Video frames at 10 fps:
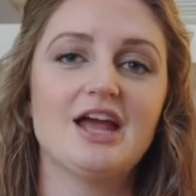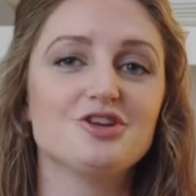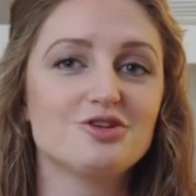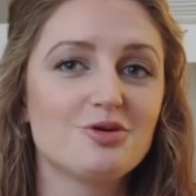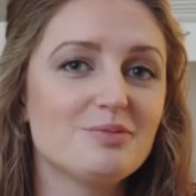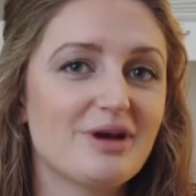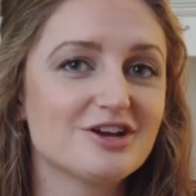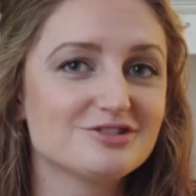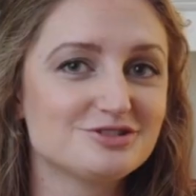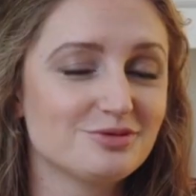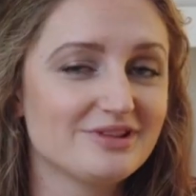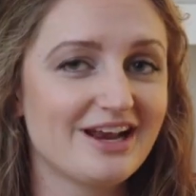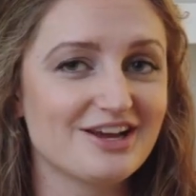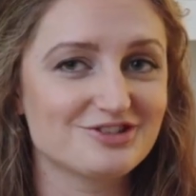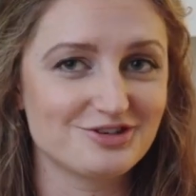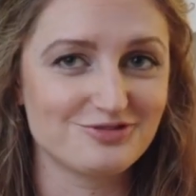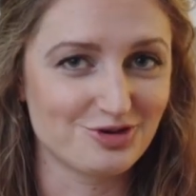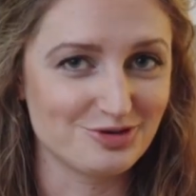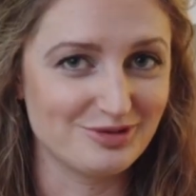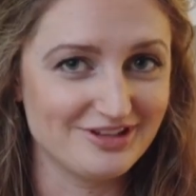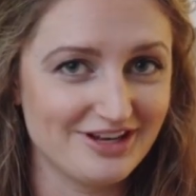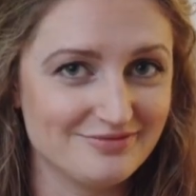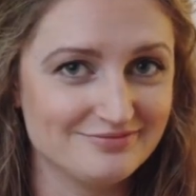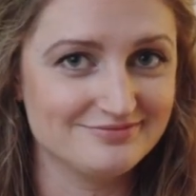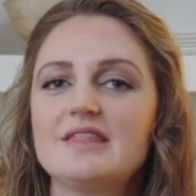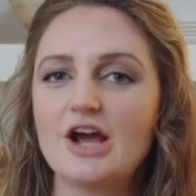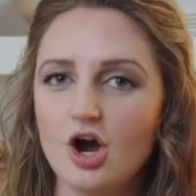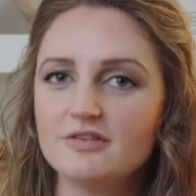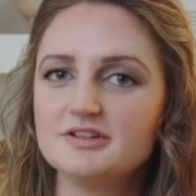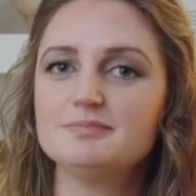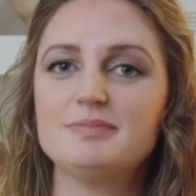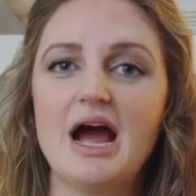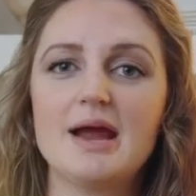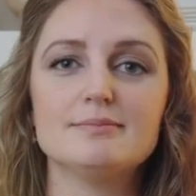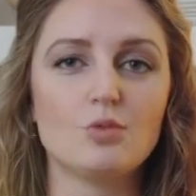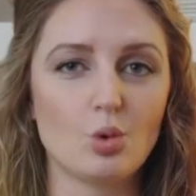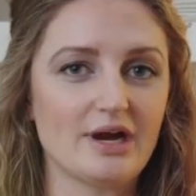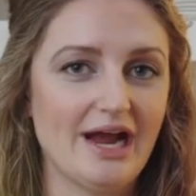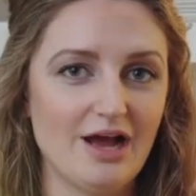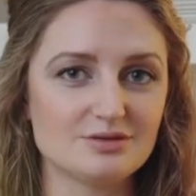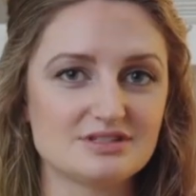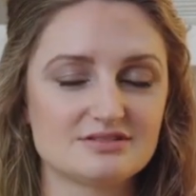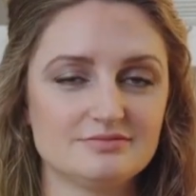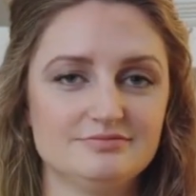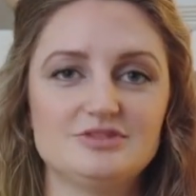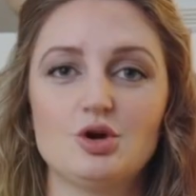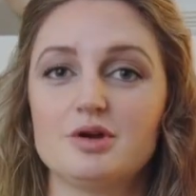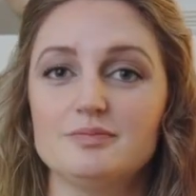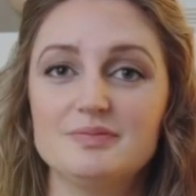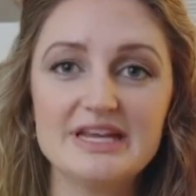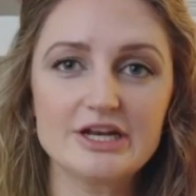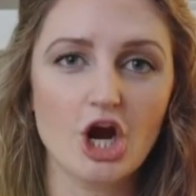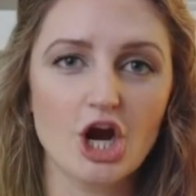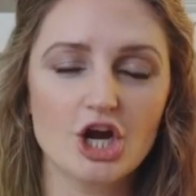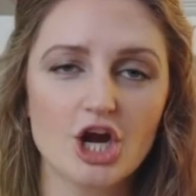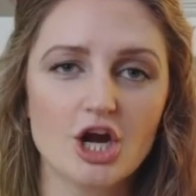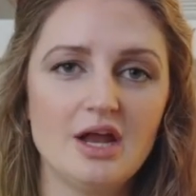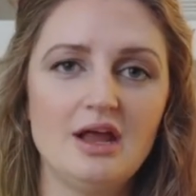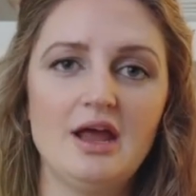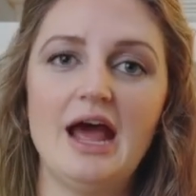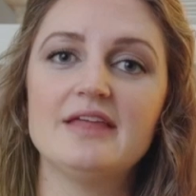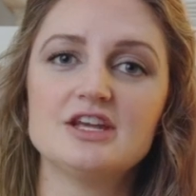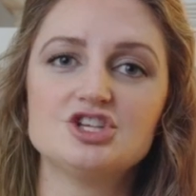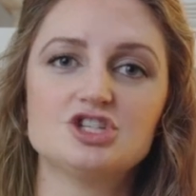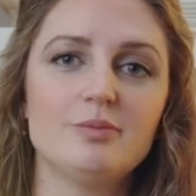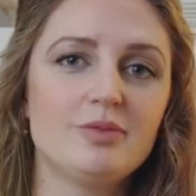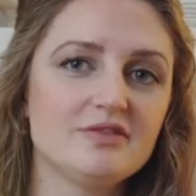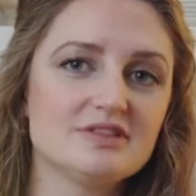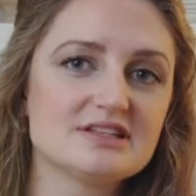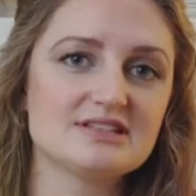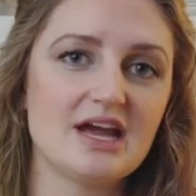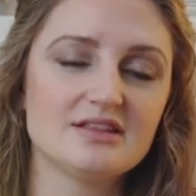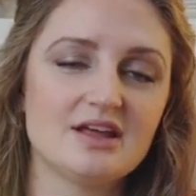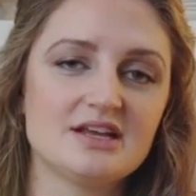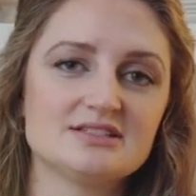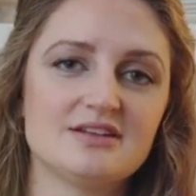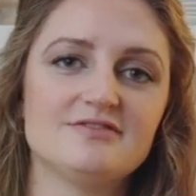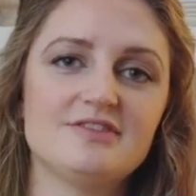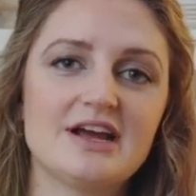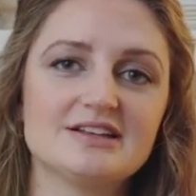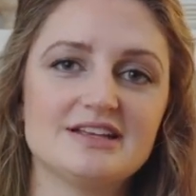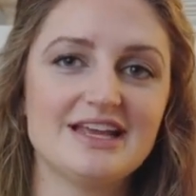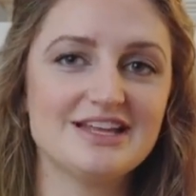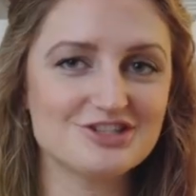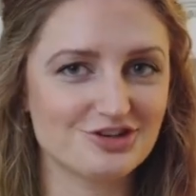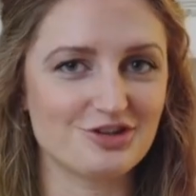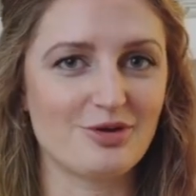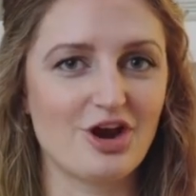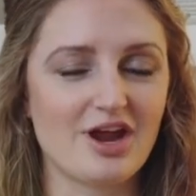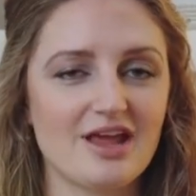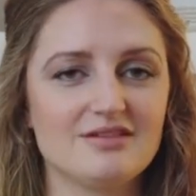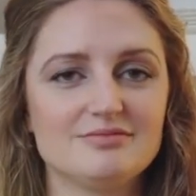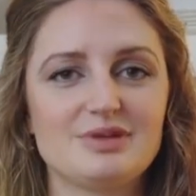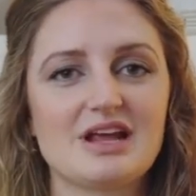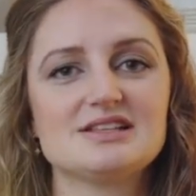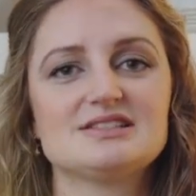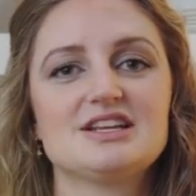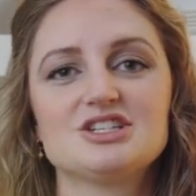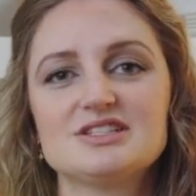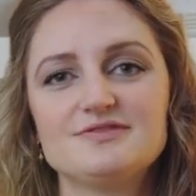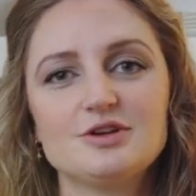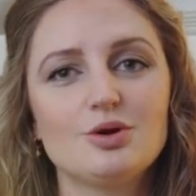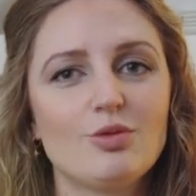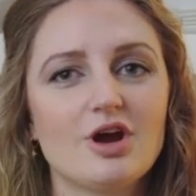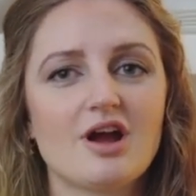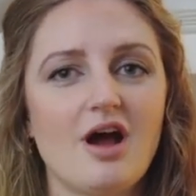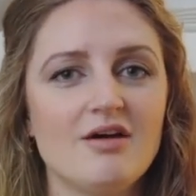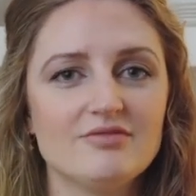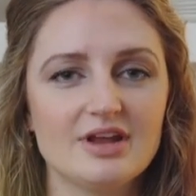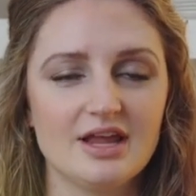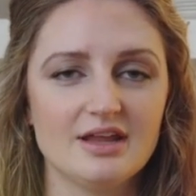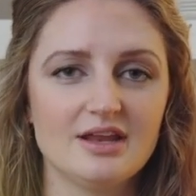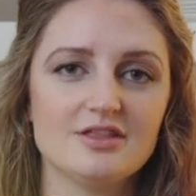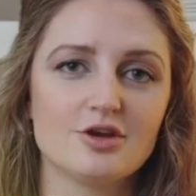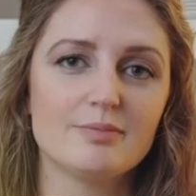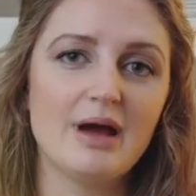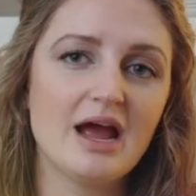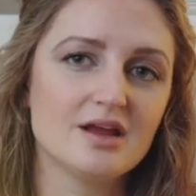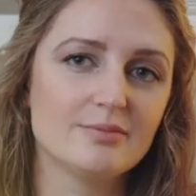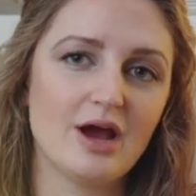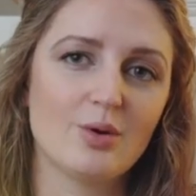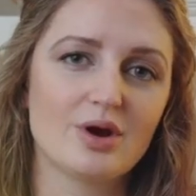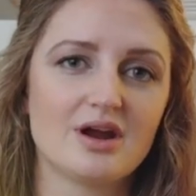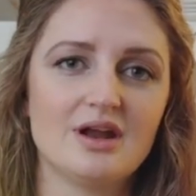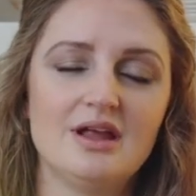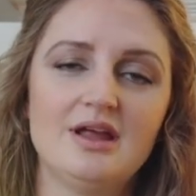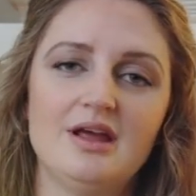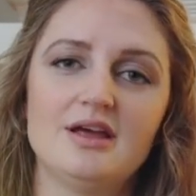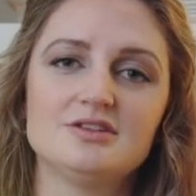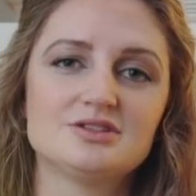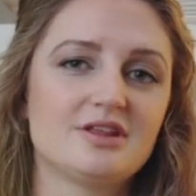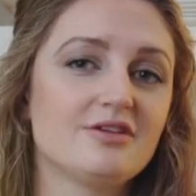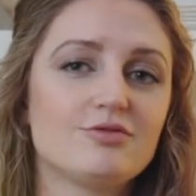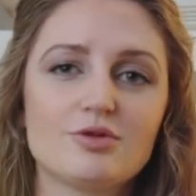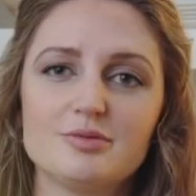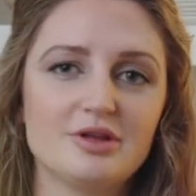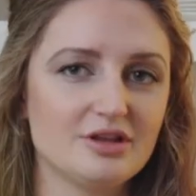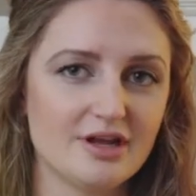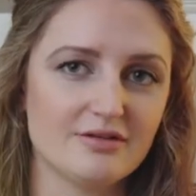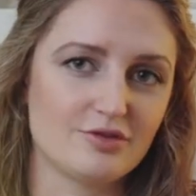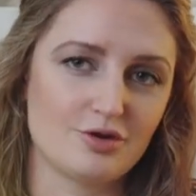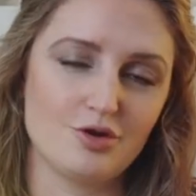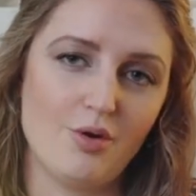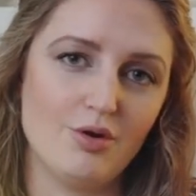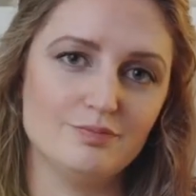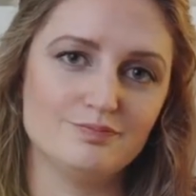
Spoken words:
And you know what buyers do with that extra affordability? They often buy more house. They'll compete harder, and they jump off the sidelines and finally enter the market because they just feel more confident in their buying power and the affordability of their new home.